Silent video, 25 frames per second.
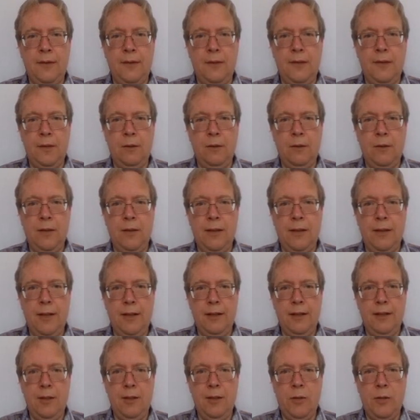So
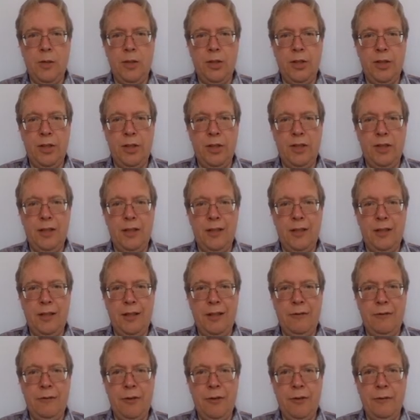again the question, and
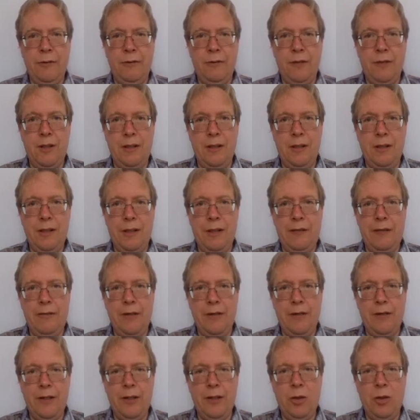if you have done
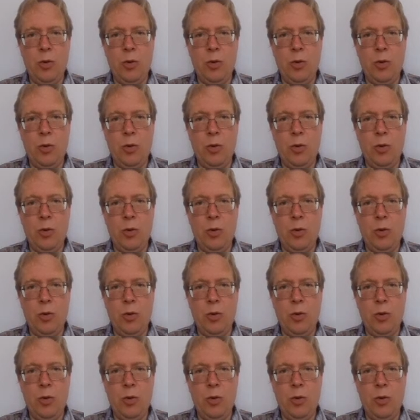everything